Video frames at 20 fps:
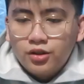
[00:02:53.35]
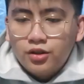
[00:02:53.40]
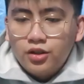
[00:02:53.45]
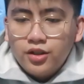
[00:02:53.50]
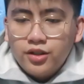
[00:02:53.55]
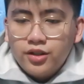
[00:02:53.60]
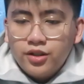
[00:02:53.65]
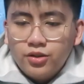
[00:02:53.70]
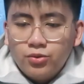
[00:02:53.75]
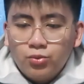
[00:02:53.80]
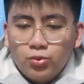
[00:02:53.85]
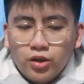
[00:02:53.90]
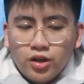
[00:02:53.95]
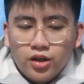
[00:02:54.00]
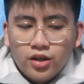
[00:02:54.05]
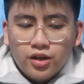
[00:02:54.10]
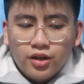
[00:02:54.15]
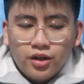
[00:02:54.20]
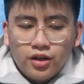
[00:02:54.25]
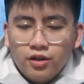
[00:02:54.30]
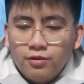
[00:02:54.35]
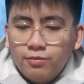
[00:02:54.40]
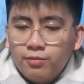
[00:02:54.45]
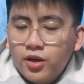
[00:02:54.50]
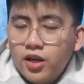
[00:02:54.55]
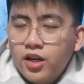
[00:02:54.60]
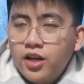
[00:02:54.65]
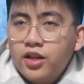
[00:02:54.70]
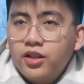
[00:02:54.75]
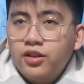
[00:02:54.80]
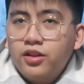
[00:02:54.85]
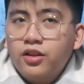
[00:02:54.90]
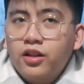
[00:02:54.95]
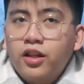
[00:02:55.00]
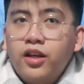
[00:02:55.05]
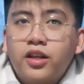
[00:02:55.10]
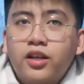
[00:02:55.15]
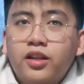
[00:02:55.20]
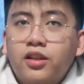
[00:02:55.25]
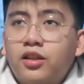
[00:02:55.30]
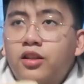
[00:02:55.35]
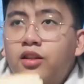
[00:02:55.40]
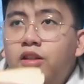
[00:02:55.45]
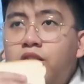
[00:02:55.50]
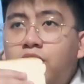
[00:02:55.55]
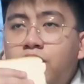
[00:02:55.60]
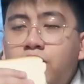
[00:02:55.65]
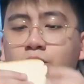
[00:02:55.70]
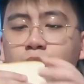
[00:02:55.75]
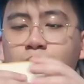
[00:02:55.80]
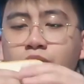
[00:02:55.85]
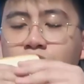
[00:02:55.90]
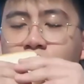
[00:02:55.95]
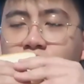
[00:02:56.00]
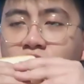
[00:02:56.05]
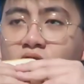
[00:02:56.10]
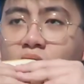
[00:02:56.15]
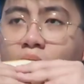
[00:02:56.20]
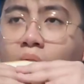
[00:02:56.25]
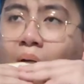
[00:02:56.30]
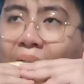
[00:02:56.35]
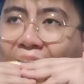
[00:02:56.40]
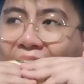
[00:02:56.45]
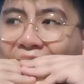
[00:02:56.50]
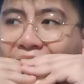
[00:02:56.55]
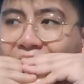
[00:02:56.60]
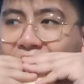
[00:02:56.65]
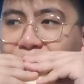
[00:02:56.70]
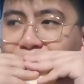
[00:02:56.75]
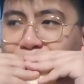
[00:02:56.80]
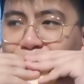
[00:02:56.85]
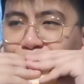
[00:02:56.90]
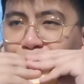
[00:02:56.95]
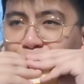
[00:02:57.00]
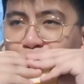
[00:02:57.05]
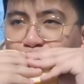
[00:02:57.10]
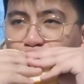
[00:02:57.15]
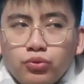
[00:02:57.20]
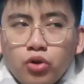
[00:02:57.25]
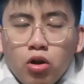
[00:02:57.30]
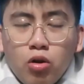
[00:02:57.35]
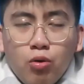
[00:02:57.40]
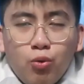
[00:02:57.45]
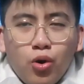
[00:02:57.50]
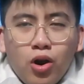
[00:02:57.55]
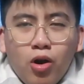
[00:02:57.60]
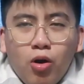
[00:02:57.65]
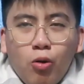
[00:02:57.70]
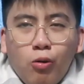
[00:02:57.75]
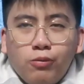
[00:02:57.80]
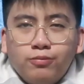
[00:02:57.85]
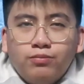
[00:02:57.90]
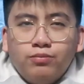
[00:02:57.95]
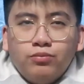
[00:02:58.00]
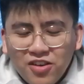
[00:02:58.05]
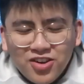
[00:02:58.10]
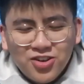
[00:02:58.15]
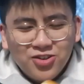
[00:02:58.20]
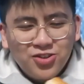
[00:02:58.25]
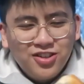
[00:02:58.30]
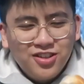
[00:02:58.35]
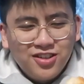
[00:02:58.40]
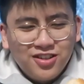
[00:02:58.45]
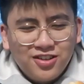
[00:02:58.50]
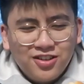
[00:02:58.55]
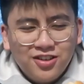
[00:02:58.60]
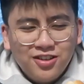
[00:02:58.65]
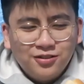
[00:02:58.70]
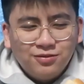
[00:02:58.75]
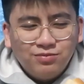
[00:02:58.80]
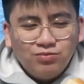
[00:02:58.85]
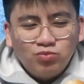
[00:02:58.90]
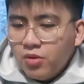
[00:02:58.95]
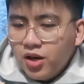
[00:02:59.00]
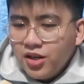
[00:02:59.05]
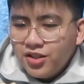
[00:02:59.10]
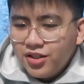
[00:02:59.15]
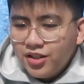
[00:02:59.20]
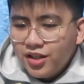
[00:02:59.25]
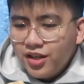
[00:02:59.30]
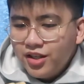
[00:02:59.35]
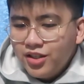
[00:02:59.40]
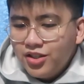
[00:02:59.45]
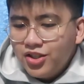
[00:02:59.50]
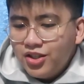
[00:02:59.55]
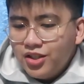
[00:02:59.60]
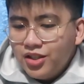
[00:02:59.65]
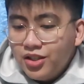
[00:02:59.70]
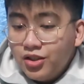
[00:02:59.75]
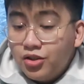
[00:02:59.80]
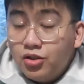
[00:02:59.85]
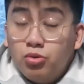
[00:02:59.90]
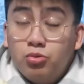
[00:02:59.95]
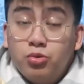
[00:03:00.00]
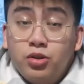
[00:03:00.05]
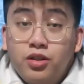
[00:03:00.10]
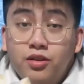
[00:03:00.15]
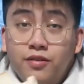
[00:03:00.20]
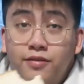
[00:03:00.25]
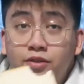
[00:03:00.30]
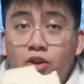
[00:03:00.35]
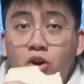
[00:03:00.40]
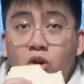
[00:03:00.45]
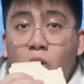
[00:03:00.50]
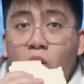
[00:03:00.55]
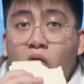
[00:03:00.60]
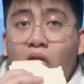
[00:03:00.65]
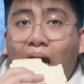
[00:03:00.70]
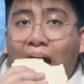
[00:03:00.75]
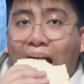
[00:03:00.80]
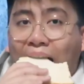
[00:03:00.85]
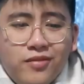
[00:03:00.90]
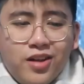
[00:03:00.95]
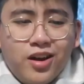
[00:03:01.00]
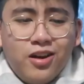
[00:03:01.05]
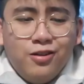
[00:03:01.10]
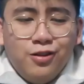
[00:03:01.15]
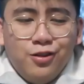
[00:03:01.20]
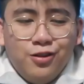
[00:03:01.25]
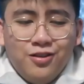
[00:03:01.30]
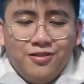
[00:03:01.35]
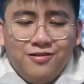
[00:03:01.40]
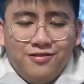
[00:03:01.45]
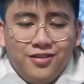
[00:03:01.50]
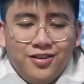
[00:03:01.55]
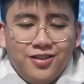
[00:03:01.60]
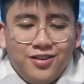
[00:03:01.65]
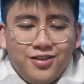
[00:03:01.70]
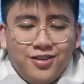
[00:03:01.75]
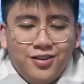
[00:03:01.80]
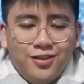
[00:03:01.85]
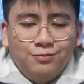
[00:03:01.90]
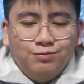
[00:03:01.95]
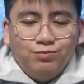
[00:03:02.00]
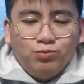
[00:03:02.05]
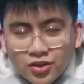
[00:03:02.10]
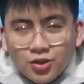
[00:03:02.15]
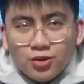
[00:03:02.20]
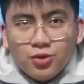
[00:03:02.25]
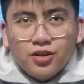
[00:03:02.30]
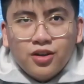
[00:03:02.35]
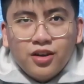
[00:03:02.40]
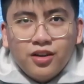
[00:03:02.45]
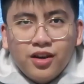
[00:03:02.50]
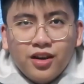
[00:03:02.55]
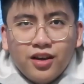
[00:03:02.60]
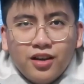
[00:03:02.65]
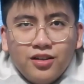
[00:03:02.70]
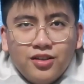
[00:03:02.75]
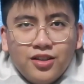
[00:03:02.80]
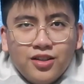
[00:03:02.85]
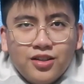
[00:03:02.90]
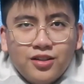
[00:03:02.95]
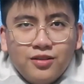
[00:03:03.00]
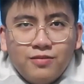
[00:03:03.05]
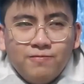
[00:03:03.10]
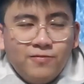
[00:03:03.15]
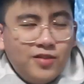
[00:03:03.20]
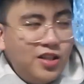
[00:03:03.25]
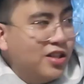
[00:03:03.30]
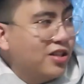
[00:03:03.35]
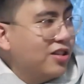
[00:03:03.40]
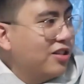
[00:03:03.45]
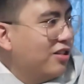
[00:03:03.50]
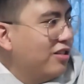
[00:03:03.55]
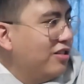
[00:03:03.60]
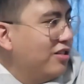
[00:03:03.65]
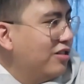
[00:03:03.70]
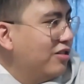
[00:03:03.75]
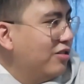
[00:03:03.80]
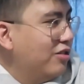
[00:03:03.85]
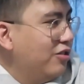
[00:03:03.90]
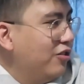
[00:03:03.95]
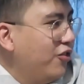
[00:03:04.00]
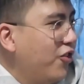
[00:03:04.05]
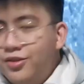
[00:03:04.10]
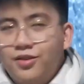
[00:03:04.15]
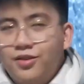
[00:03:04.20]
Does it work in bread like it does with cheese? Oh wow, that's really good. Matcha and cheese, who would have known? I love this. So good, I can just eat it on its own.